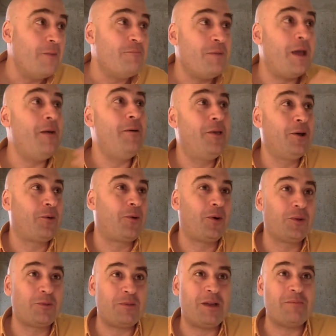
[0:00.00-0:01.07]
Maybe the
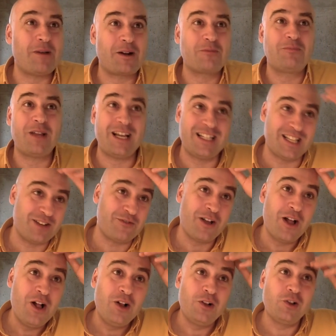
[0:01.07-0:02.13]
world would be a better place
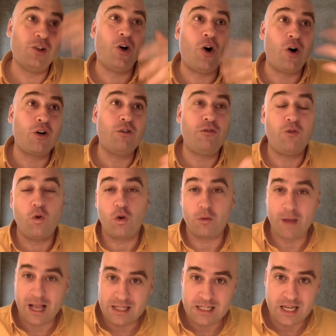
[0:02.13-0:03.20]
if
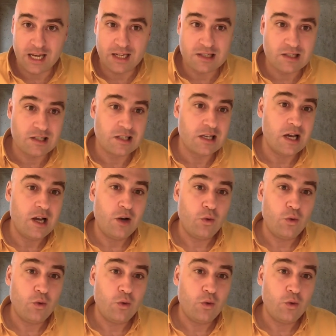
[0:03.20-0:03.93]
long-form essays